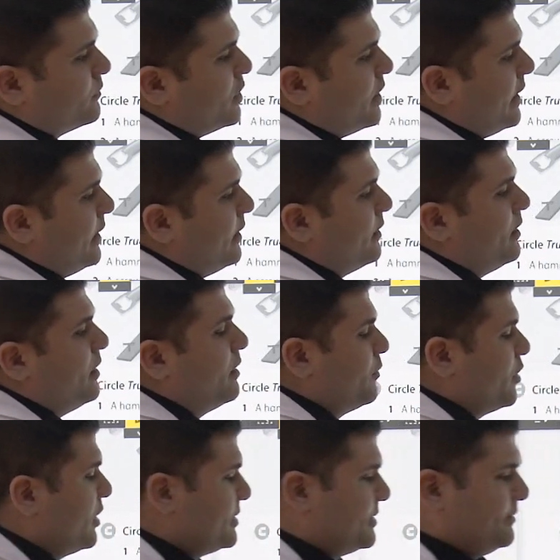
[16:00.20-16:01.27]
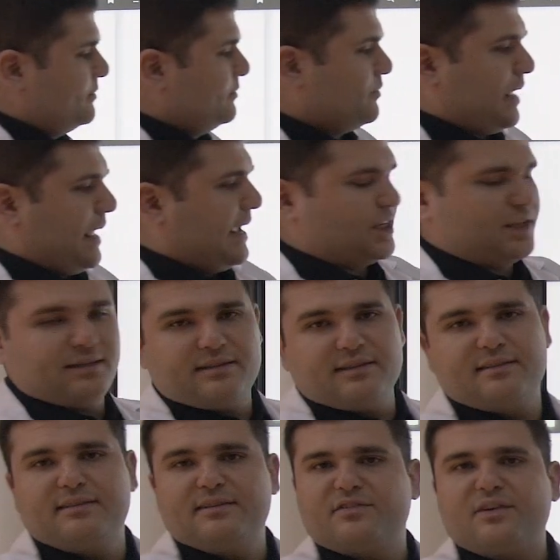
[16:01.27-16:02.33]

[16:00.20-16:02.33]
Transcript: Okay? Because actually the